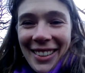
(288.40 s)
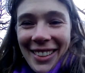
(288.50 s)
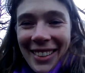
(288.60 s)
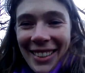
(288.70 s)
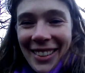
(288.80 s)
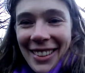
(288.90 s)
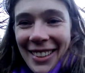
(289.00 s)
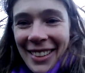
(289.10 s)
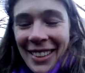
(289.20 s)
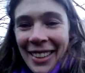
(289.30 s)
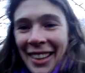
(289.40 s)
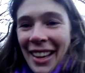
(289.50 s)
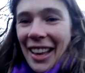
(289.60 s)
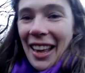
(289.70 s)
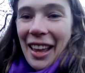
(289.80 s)

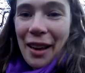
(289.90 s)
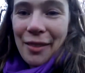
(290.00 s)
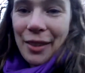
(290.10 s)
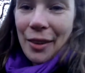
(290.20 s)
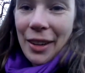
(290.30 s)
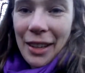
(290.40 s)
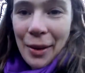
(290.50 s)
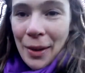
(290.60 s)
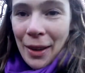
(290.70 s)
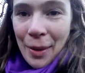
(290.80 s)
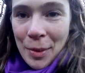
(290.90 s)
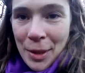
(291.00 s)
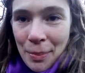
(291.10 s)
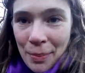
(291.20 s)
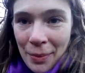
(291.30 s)
and I have no idea what comes
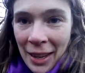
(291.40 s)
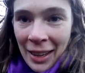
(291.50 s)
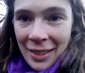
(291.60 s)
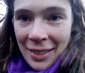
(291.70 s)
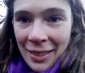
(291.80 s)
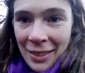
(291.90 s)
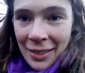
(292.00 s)
next.